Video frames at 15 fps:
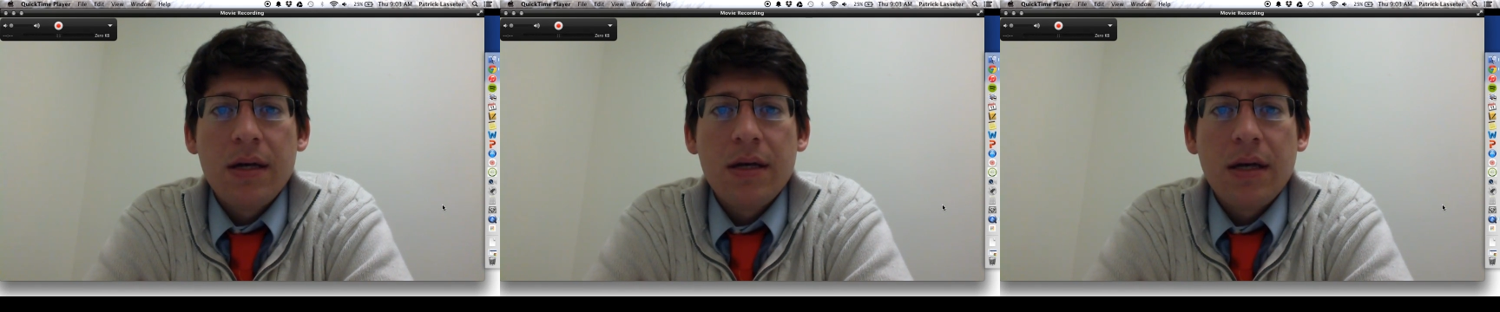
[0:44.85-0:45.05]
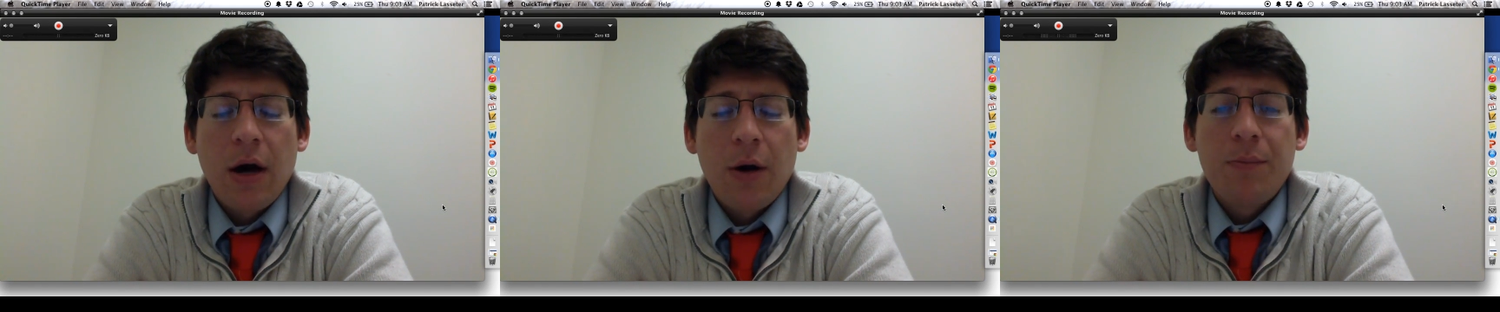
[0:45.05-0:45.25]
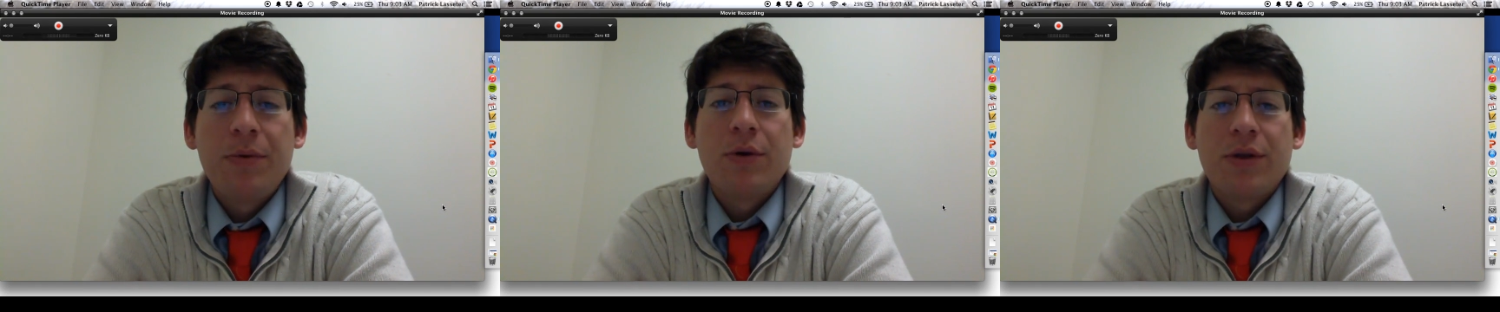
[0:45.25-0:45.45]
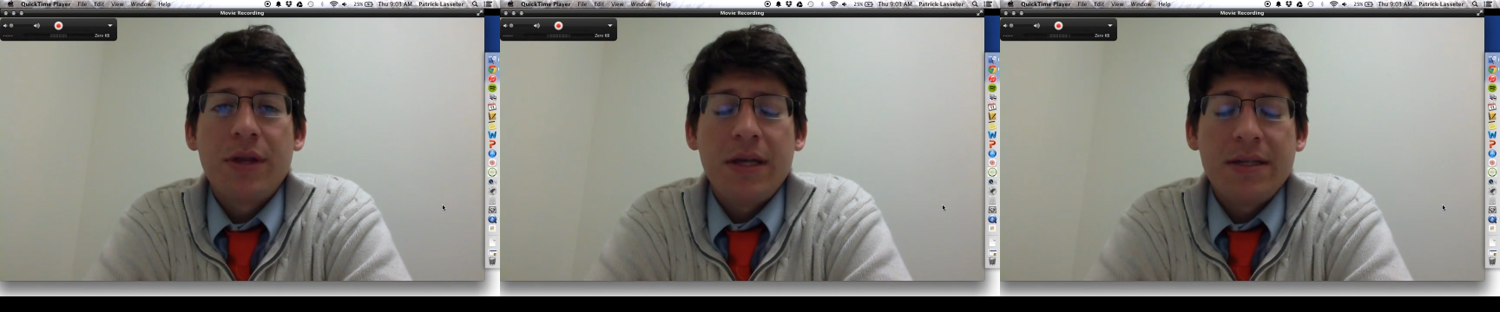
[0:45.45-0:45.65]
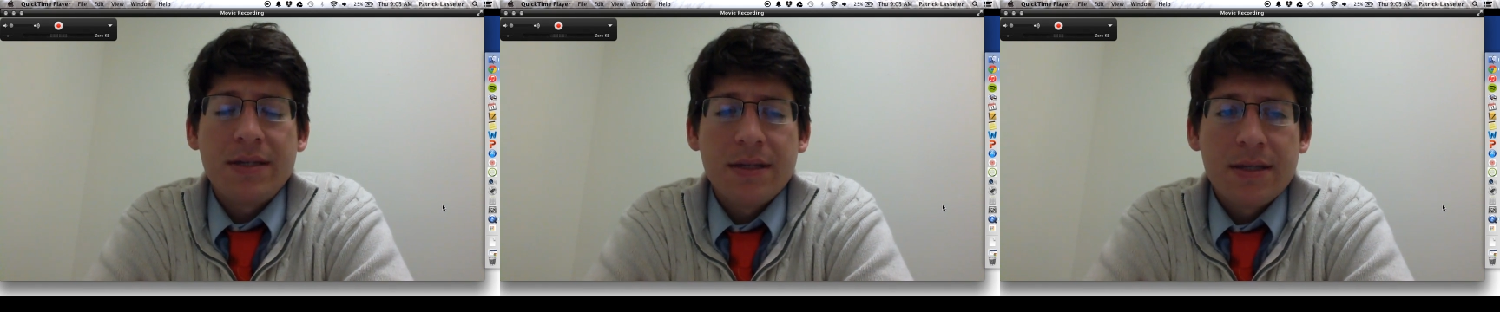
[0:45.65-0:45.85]
help your
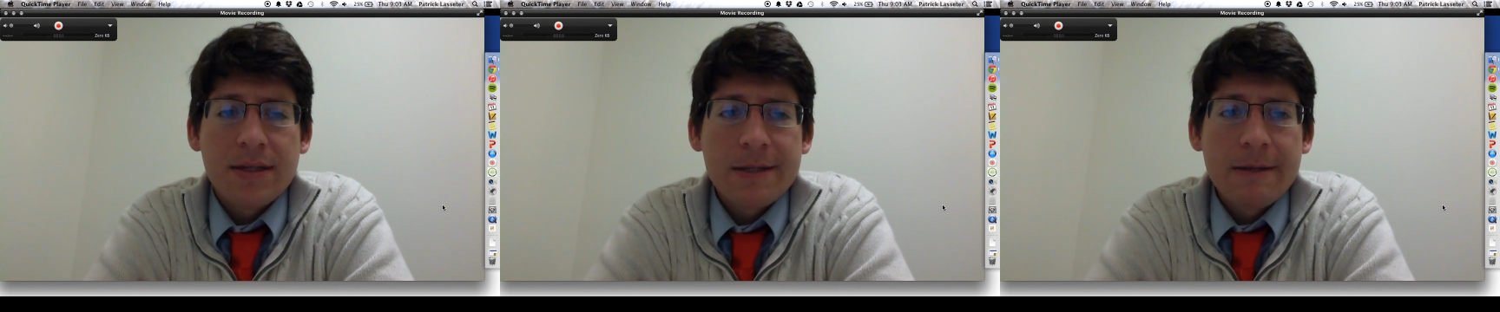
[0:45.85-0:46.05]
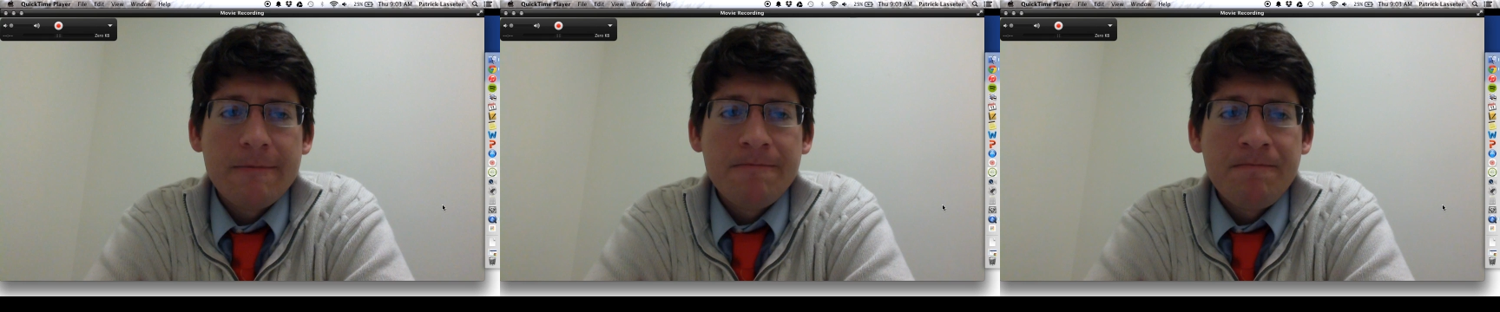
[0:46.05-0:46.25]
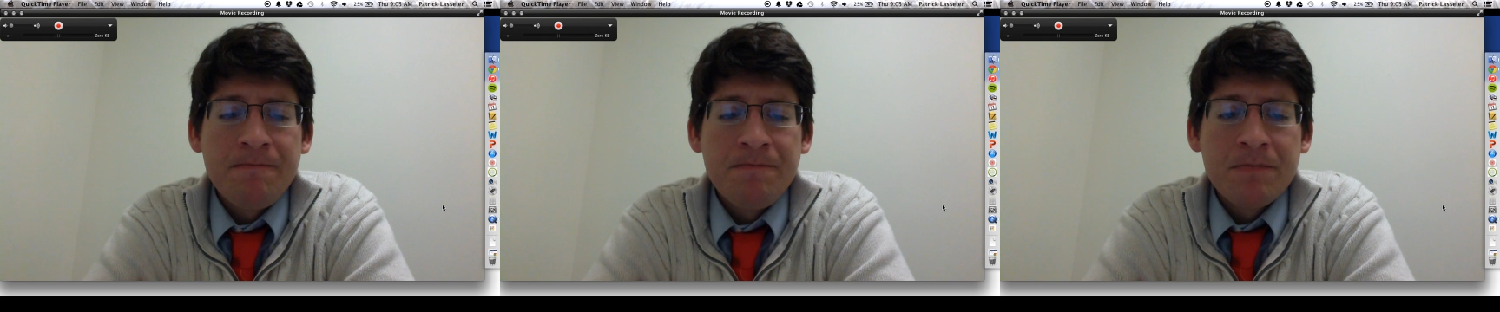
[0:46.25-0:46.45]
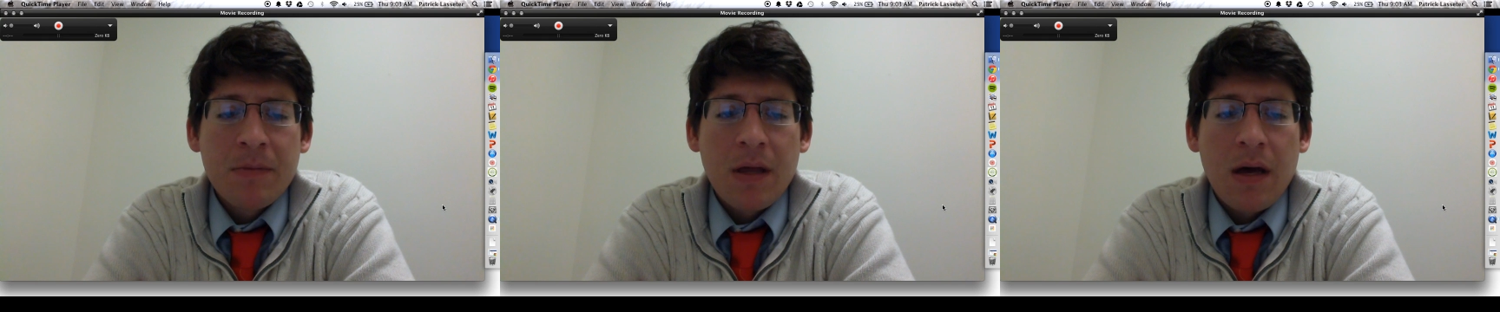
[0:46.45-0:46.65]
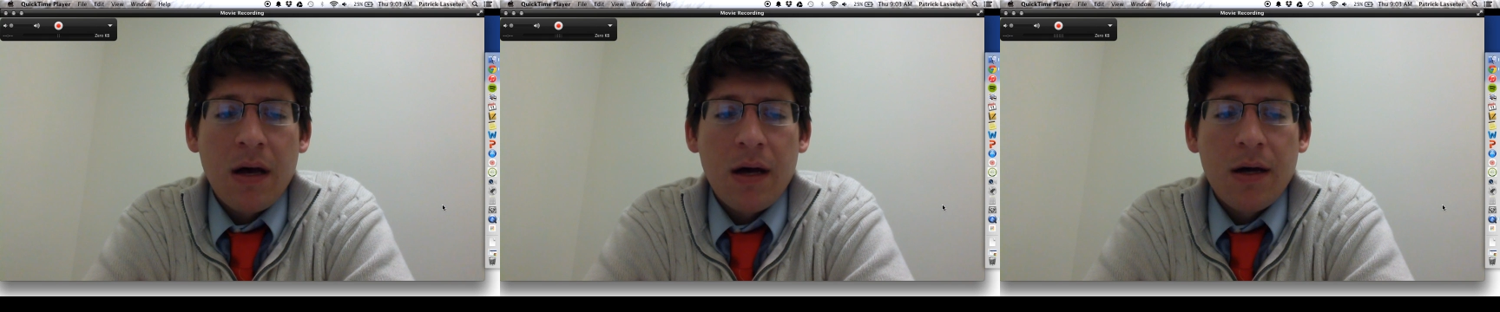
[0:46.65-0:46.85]
thesis.
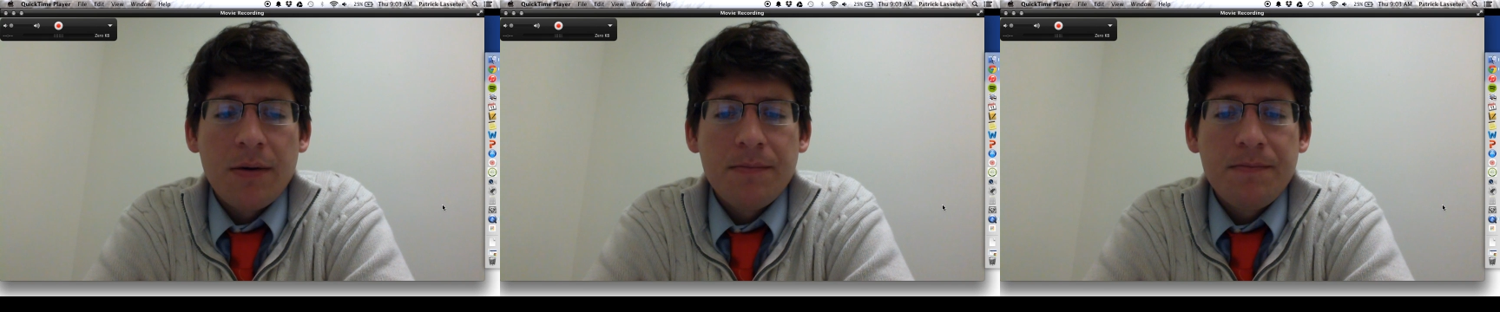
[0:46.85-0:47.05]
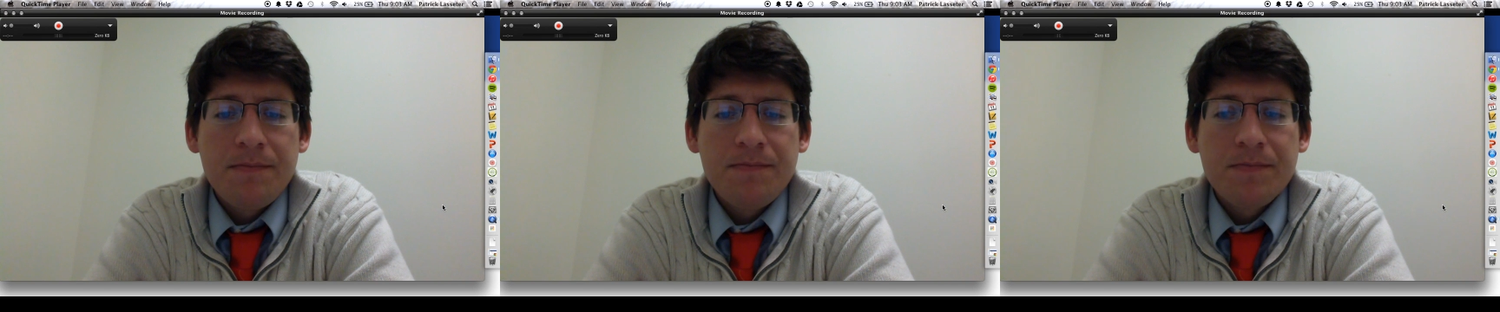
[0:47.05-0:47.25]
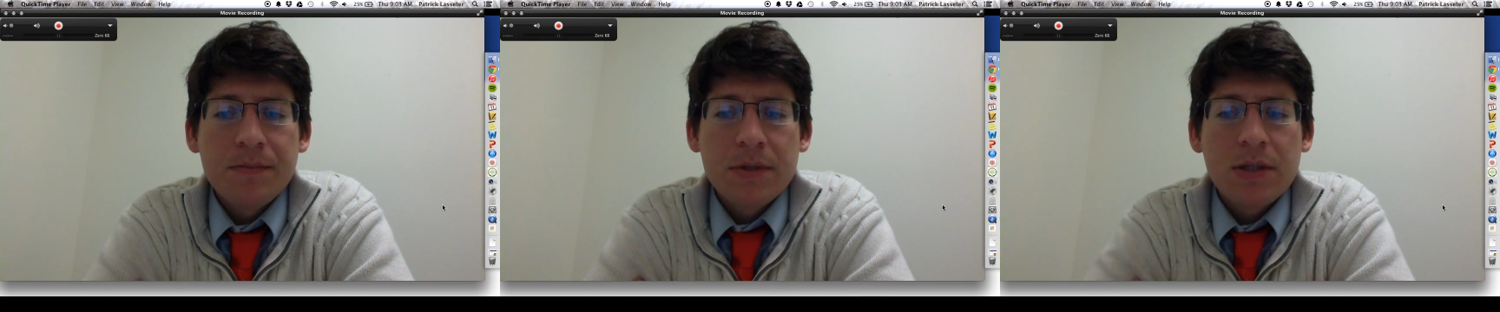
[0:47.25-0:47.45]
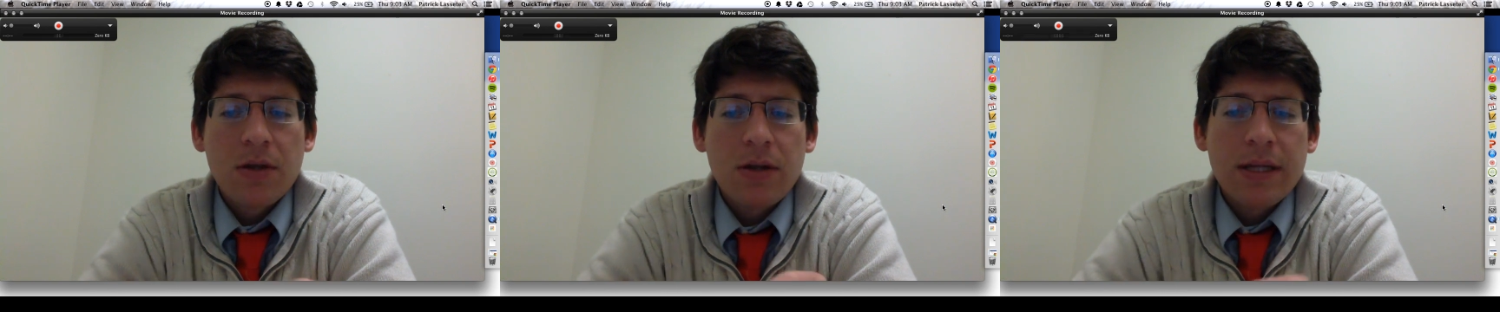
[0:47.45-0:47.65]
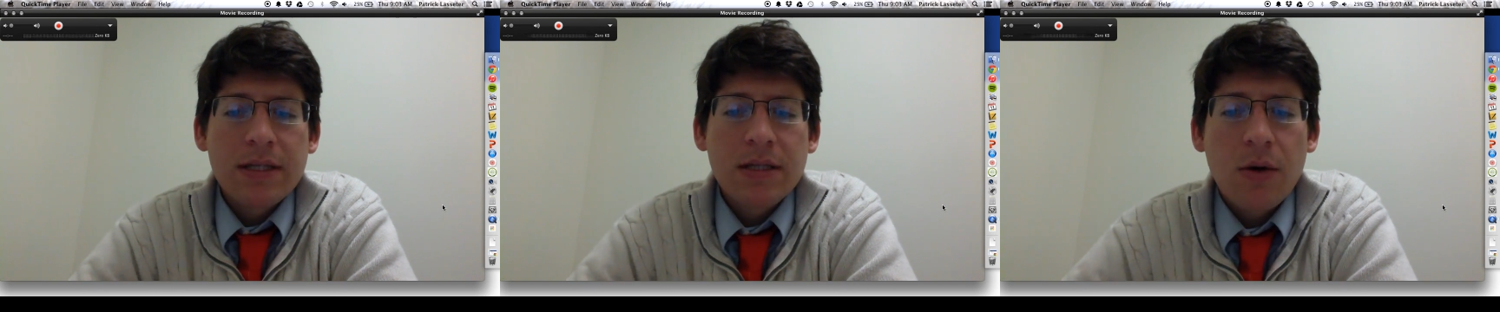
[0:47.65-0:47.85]
Um, so
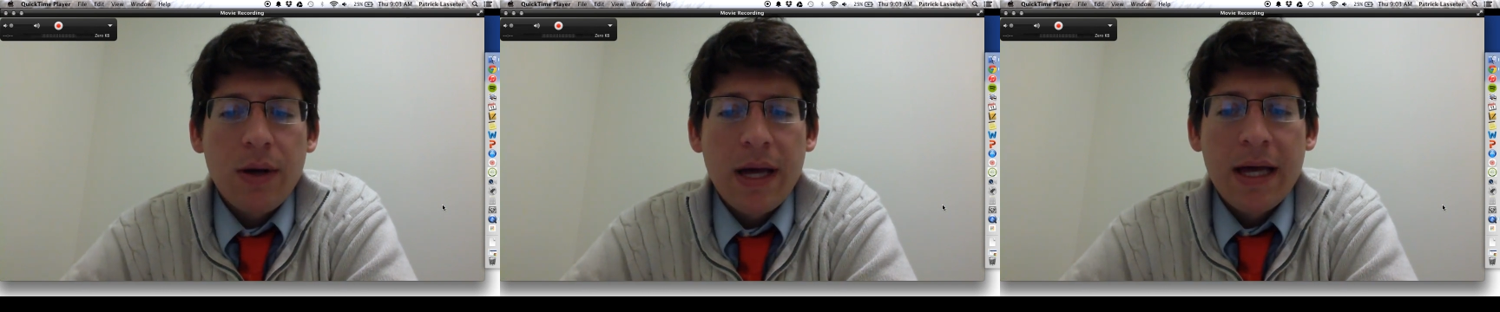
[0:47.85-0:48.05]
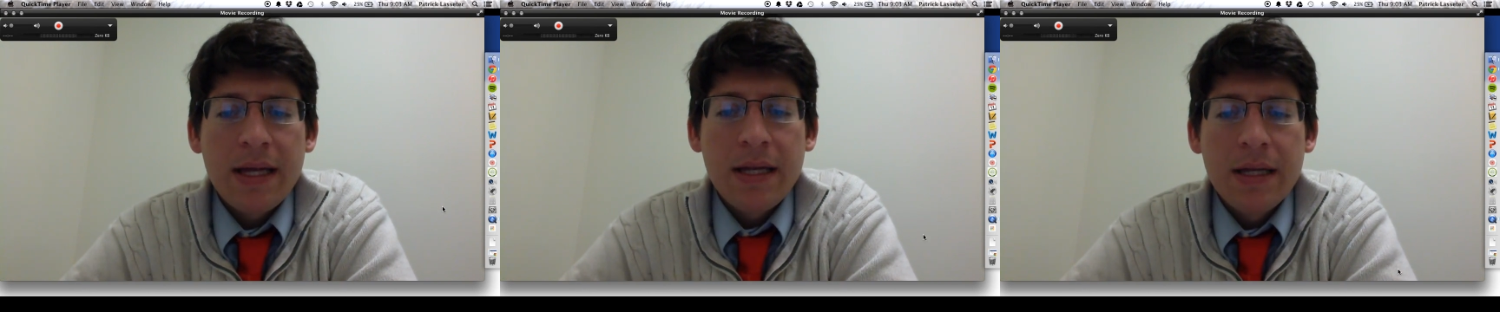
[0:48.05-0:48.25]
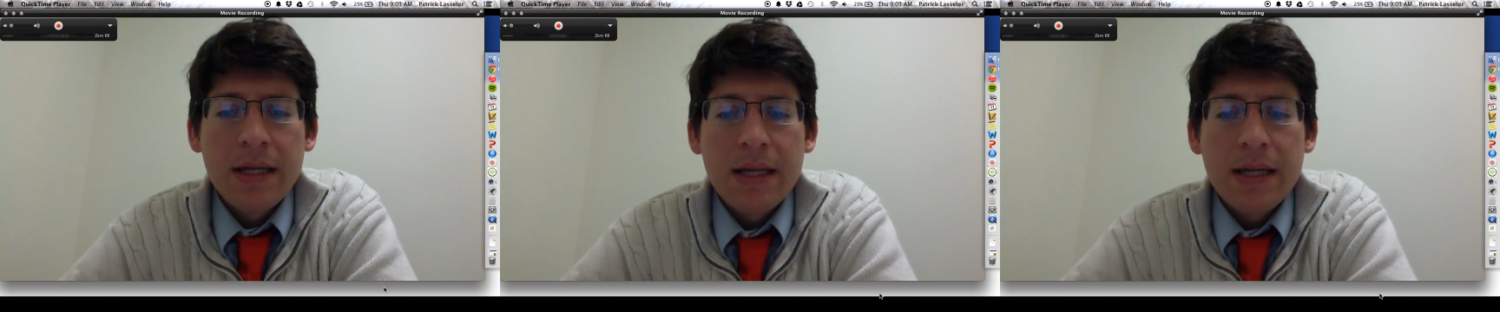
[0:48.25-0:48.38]
let's go ahead